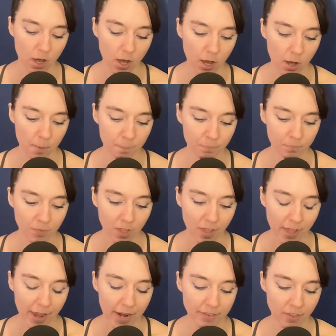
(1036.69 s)
And
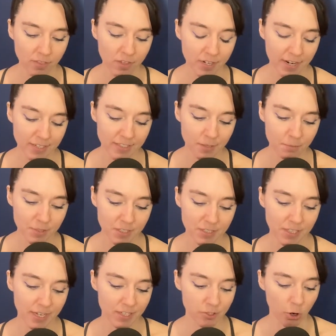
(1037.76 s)
then the next I'm going to
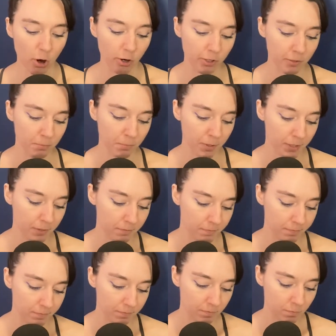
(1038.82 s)
say is R&B,
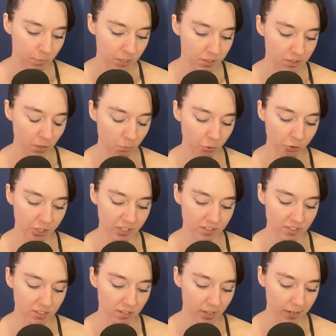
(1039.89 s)
because I'm really
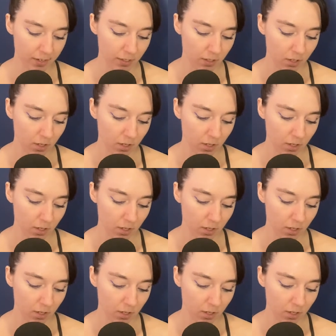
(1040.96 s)
into like